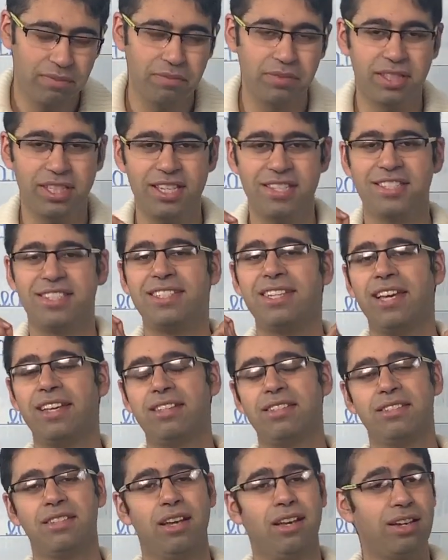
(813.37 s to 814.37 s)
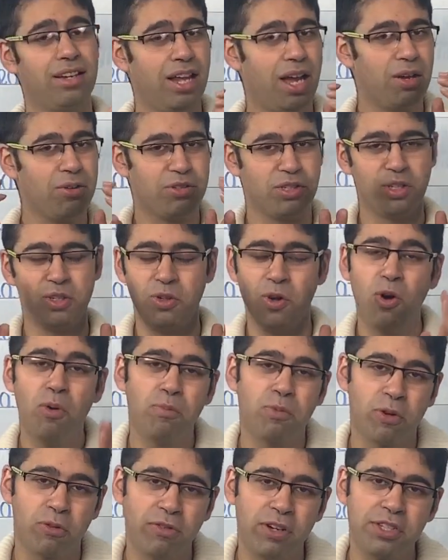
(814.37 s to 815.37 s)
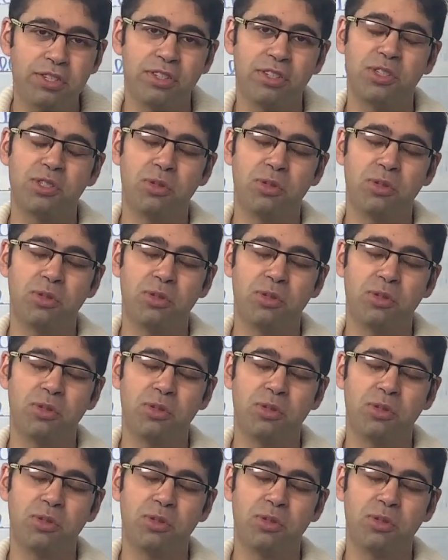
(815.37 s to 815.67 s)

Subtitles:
This tense allows you no provision